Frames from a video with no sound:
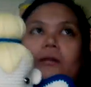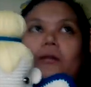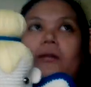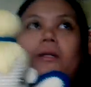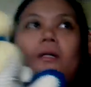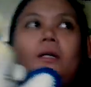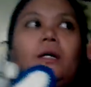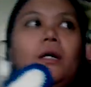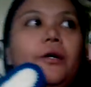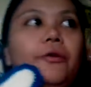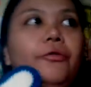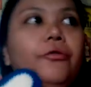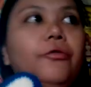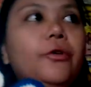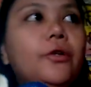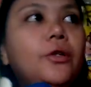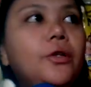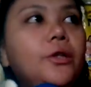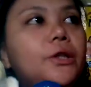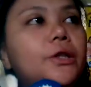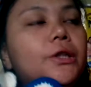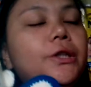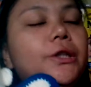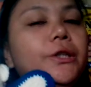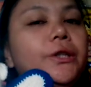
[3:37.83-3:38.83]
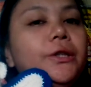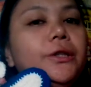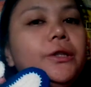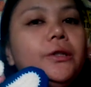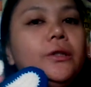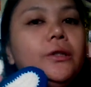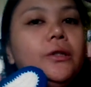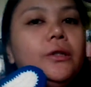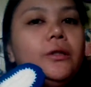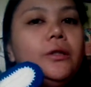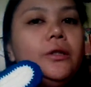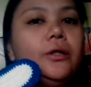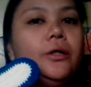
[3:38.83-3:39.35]
I think I finished
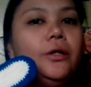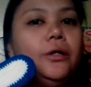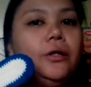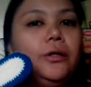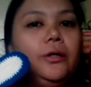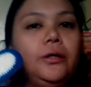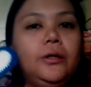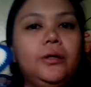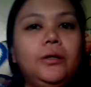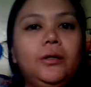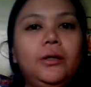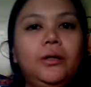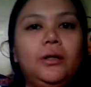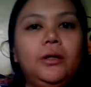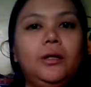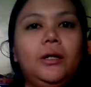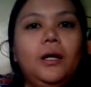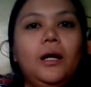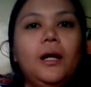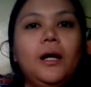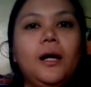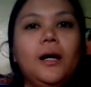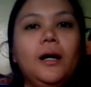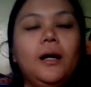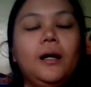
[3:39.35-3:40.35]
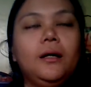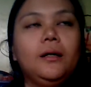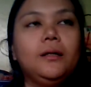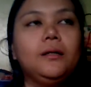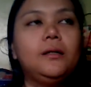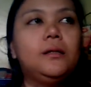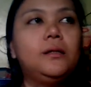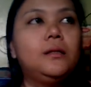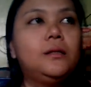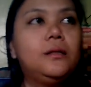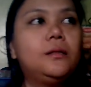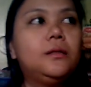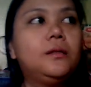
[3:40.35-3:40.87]
her
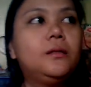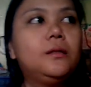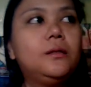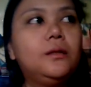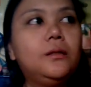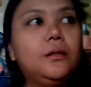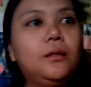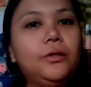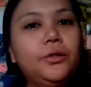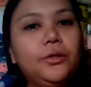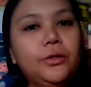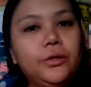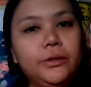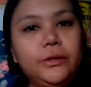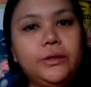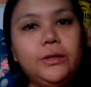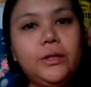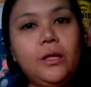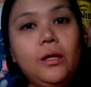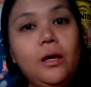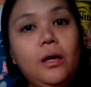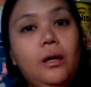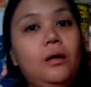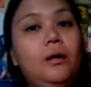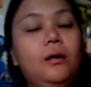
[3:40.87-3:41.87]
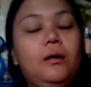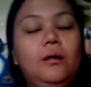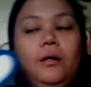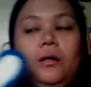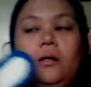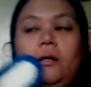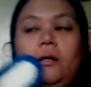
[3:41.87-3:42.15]
last Thursday.